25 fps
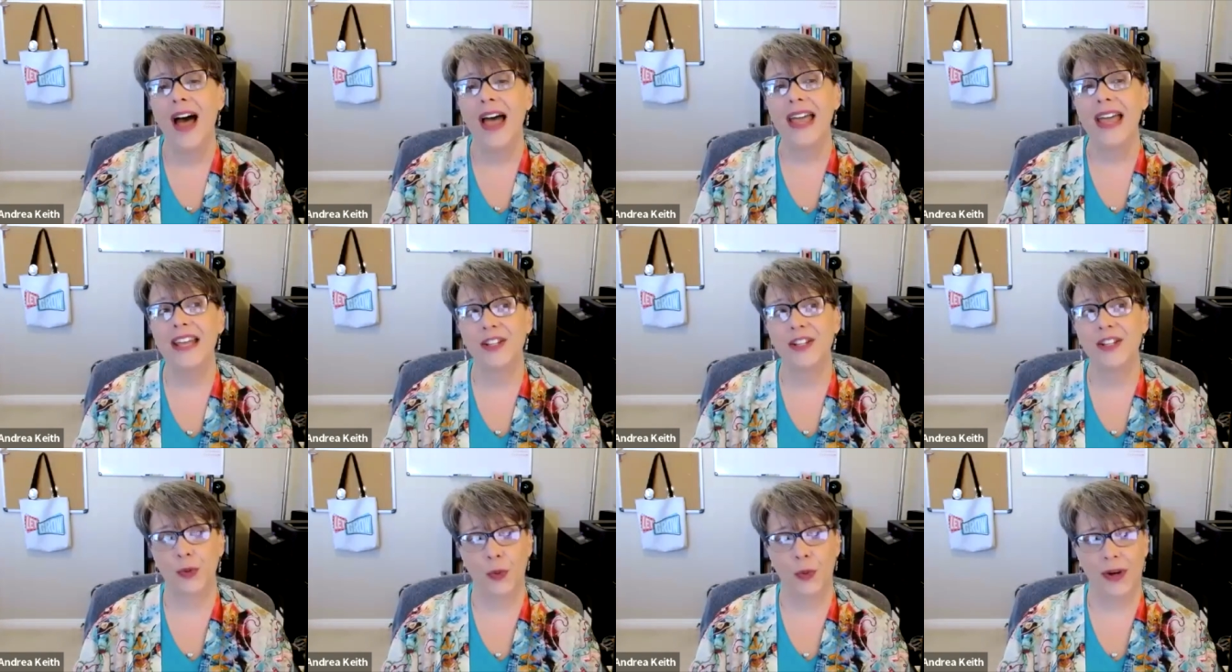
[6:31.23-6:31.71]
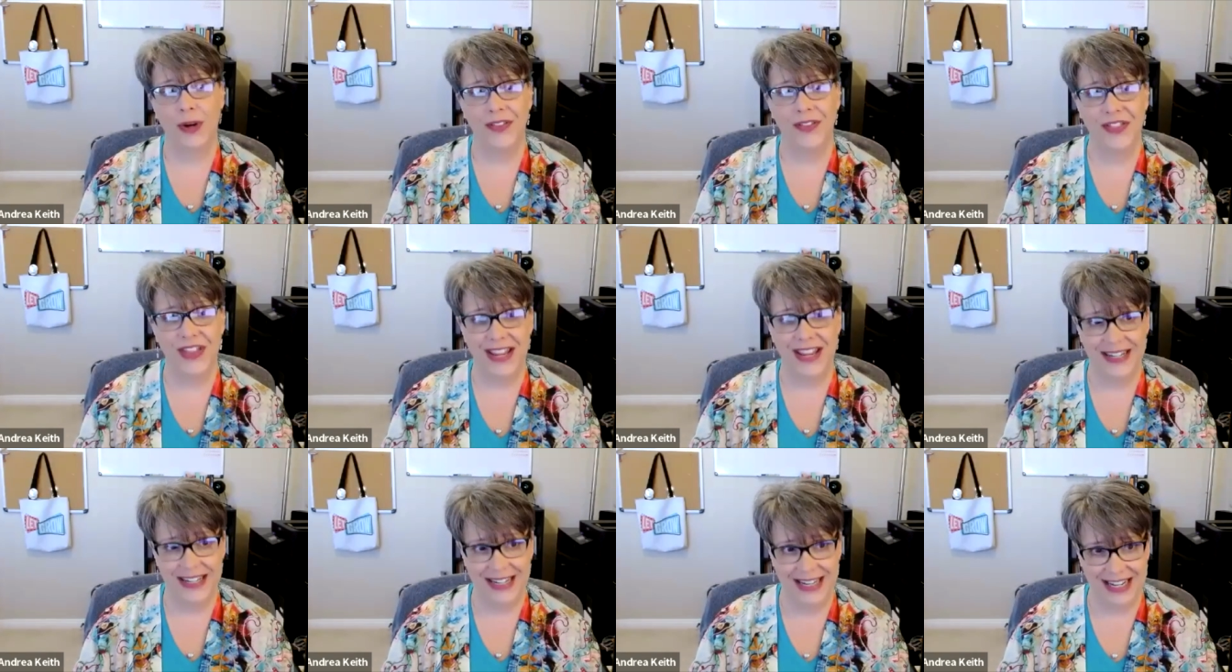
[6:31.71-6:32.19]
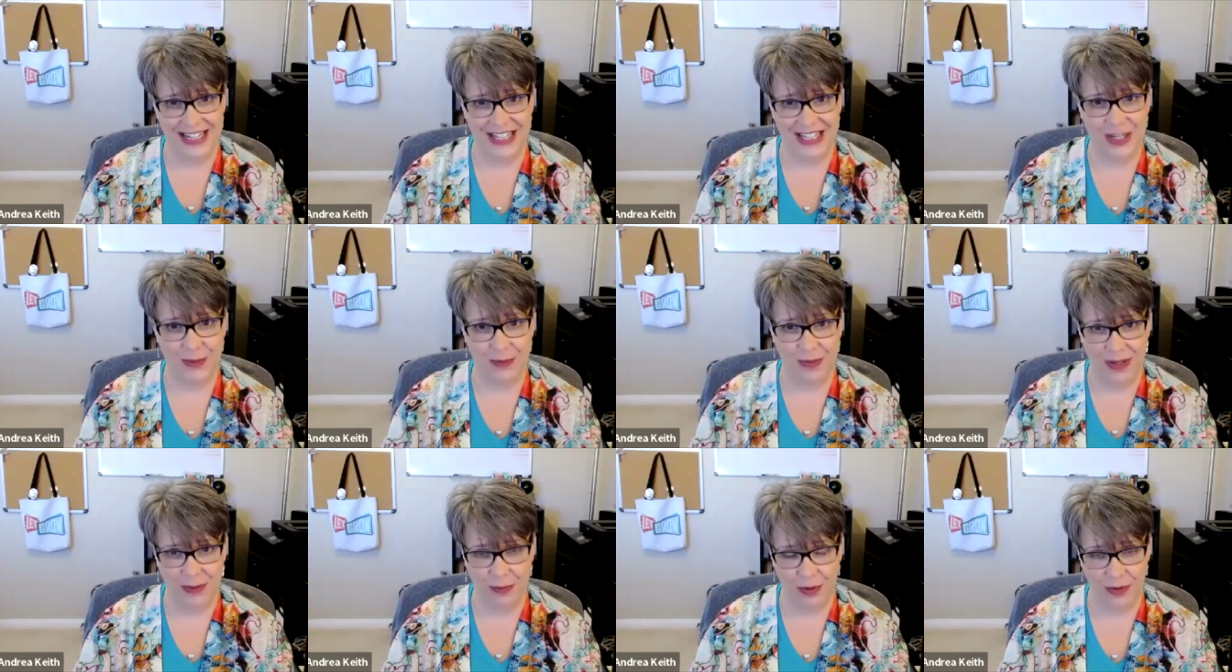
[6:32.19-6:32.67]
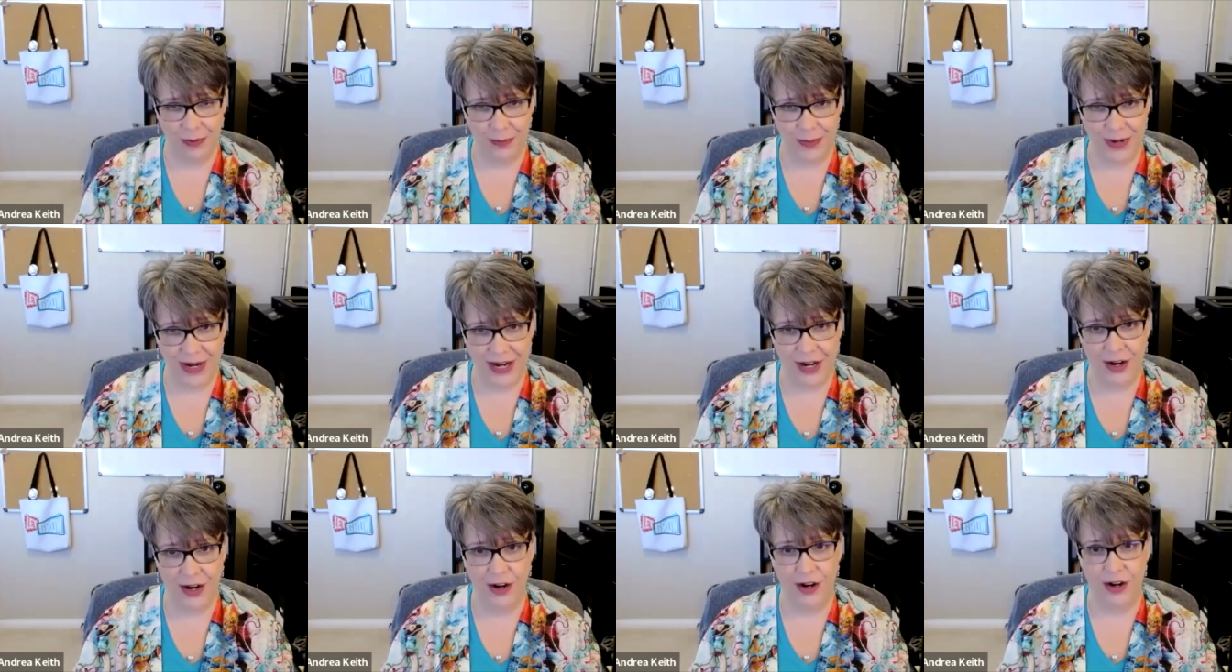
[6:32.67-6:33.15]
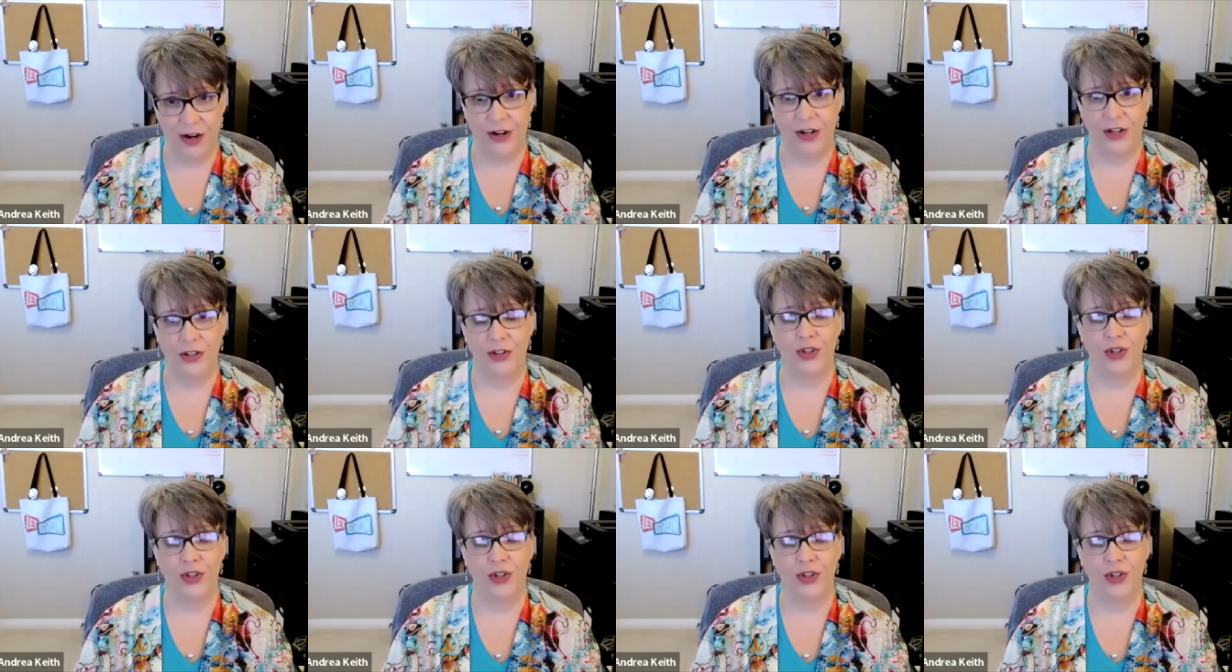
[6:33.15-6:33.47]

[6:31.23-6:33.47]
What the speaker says: is what they need to be prepared